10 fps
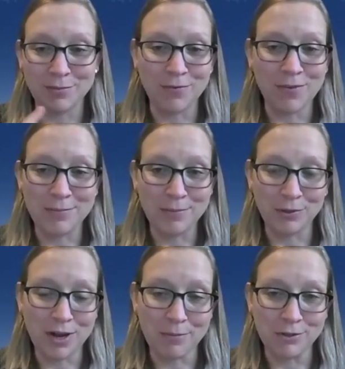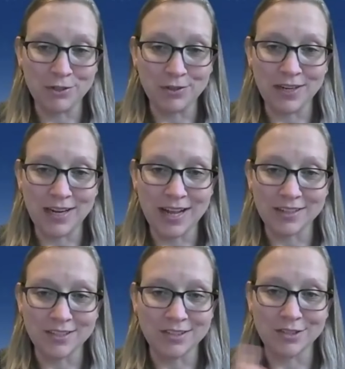provide people an opportunity to
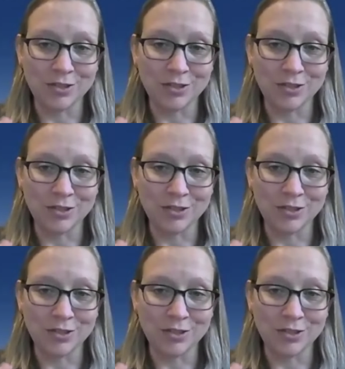access the